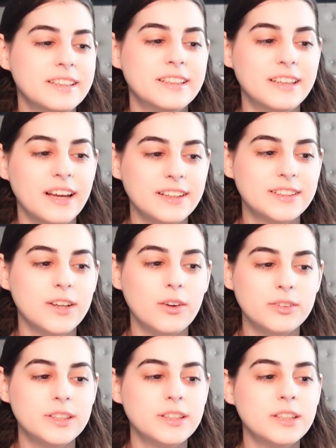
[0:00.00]
Yes,
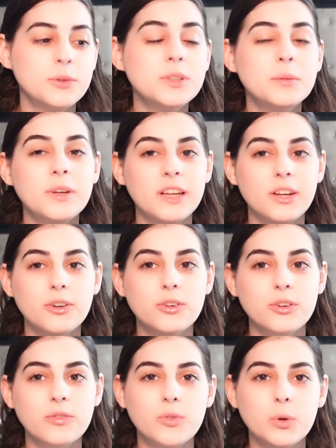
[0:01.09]
obviously he was the main
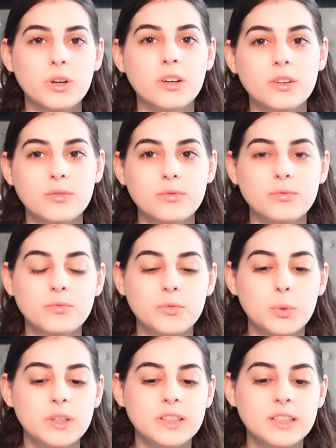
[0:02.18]
character for
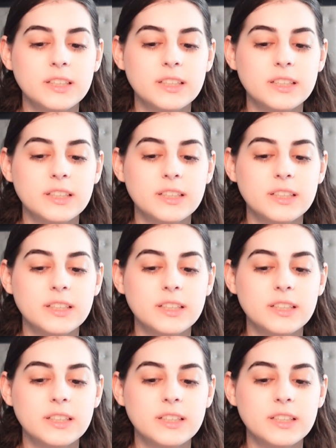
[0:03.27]
3